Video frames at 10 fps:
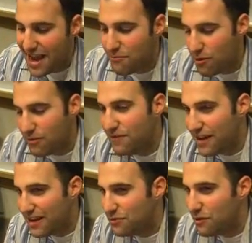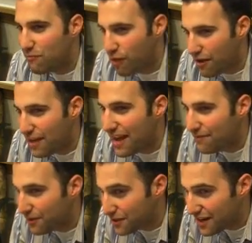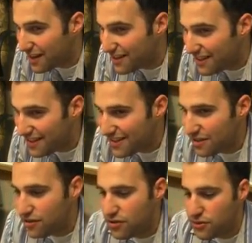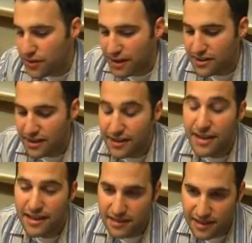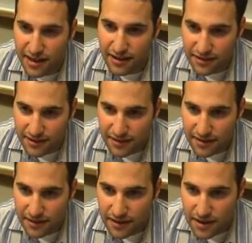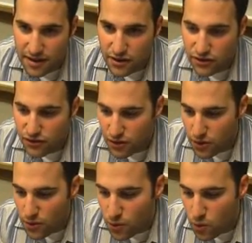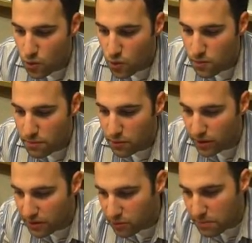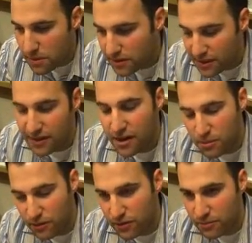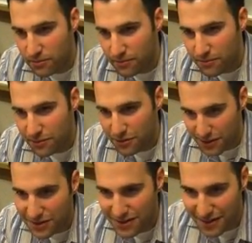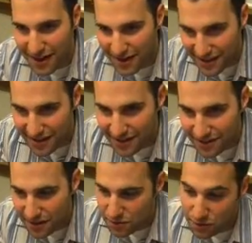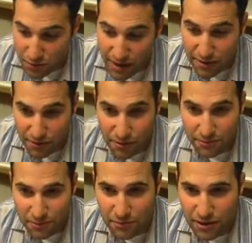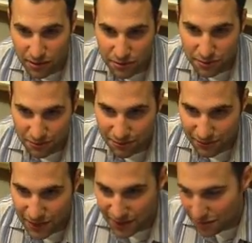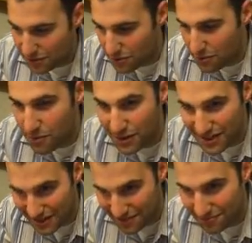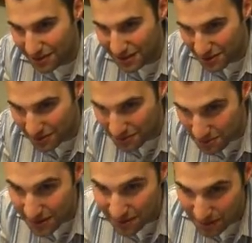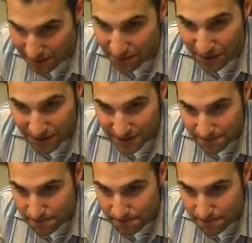And what we've done is we've brought that functionality to things like the STL. So we build in a number of them, into the IDE. You could write your own, but we also feel that there's a whole bunch that really deserve to be there by default.